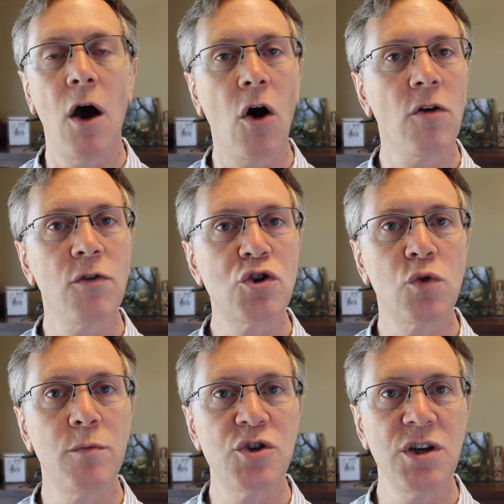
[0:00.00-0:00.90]
Our
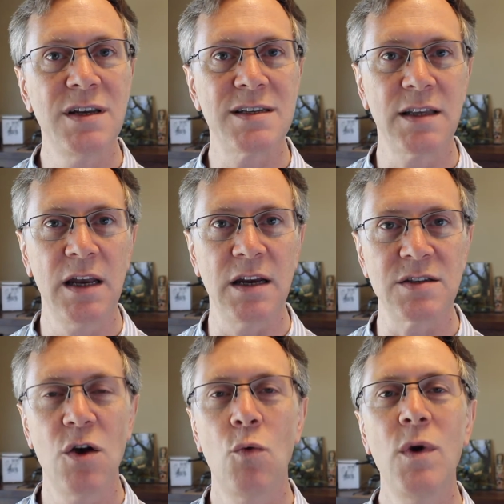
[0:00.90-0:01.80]
virtual machine is
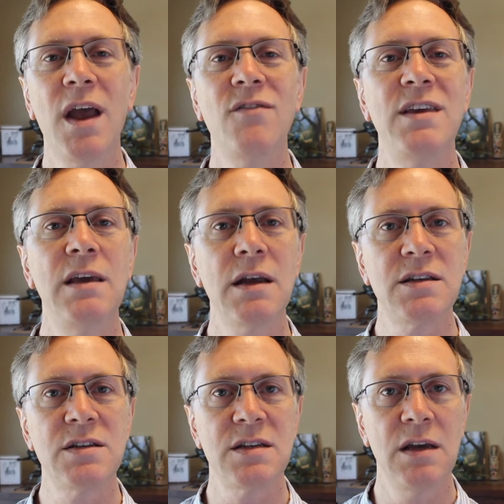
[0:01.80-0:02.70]
Linux. We have yet
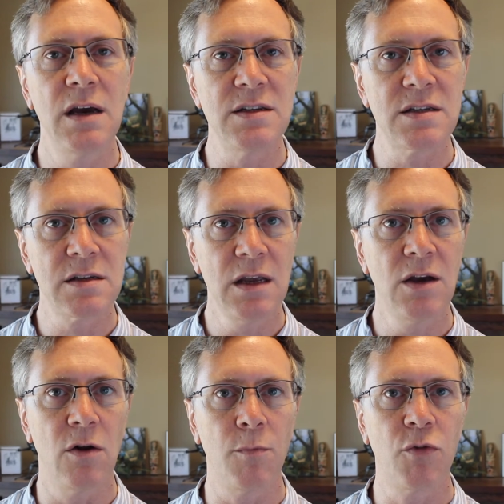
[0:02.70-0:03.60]
to see a
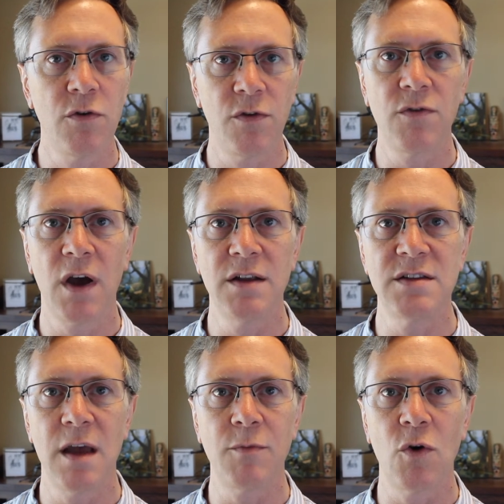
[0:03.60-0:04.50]
single proof of
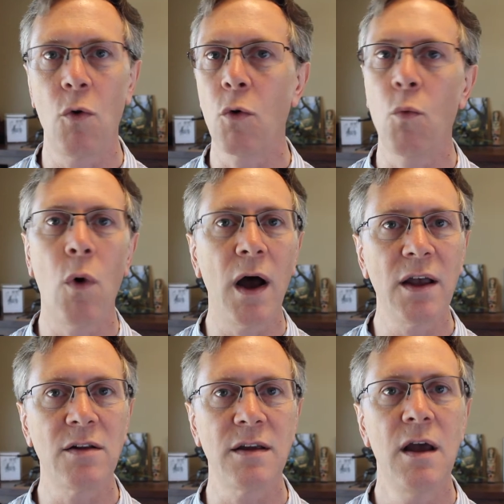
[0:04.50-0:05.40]
concept or
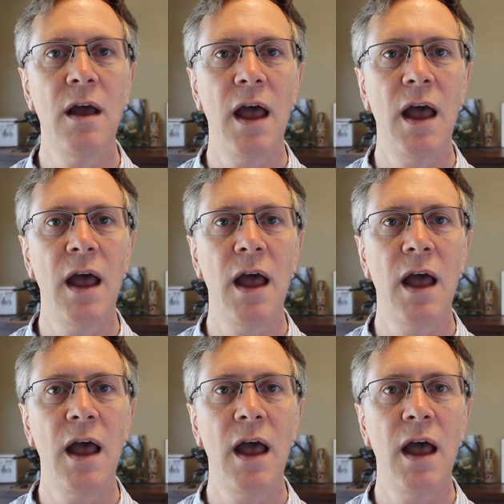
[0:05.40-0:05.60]
wild